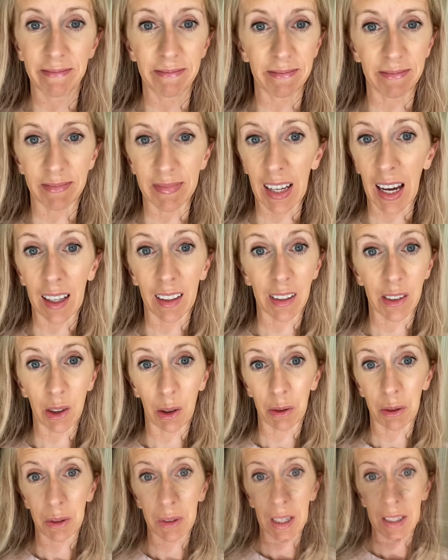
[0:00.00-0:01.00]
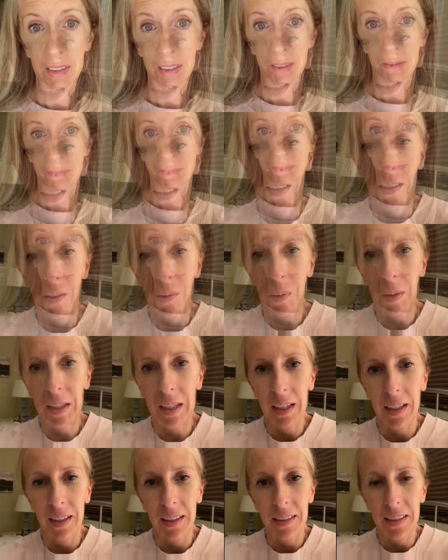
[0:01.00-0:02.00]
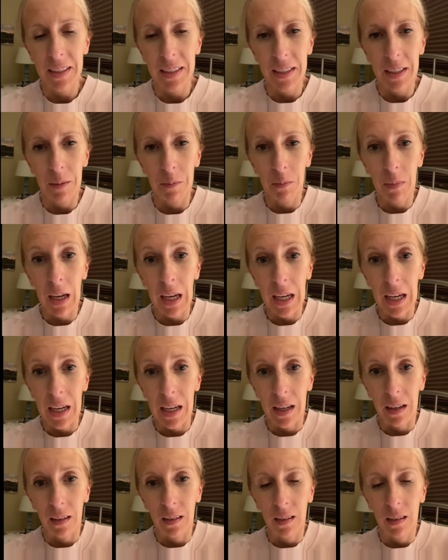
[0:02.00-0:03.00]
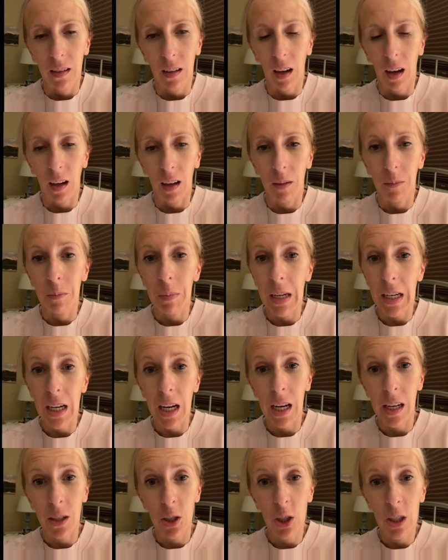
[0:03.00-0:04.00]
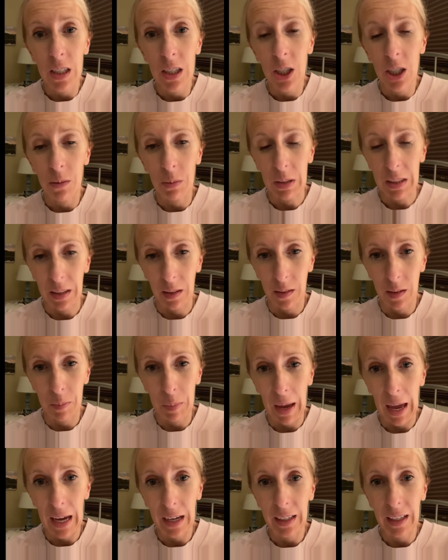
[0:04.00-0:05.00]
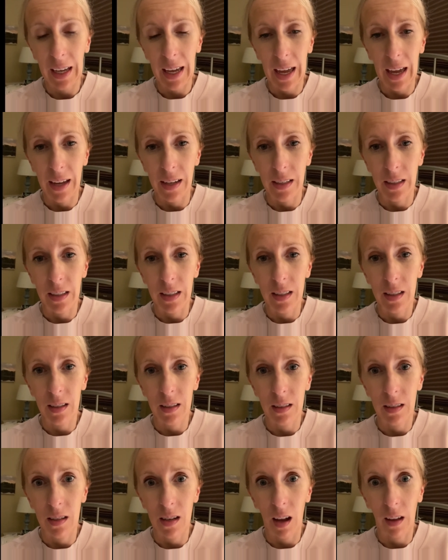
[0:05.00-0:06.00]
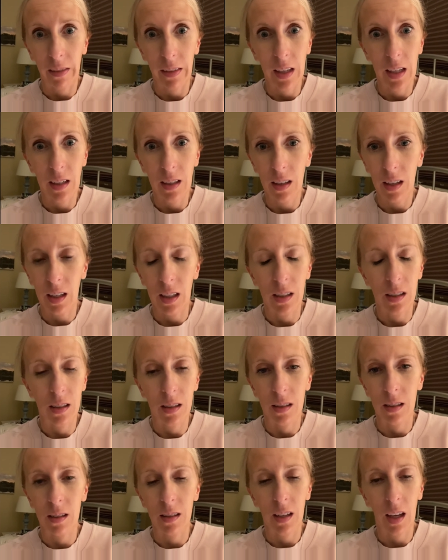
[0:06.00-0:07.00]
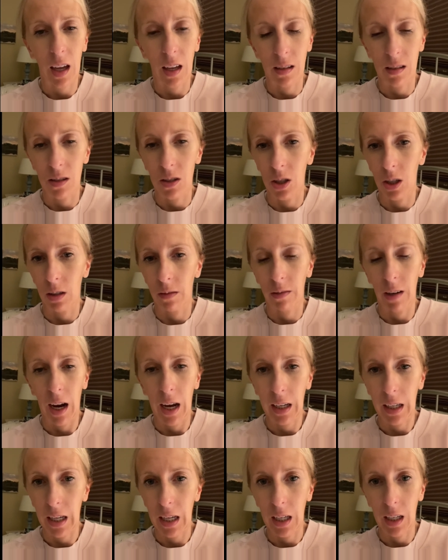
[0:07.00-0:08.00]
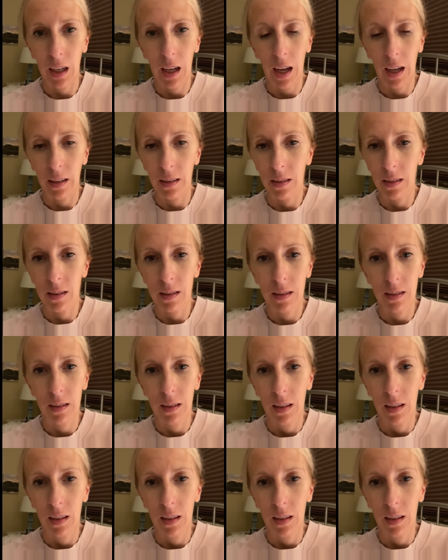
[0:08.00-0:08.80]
Yeah, let's go do this. So I got my beta HCG results back, and nothing is as nerve-wracking as,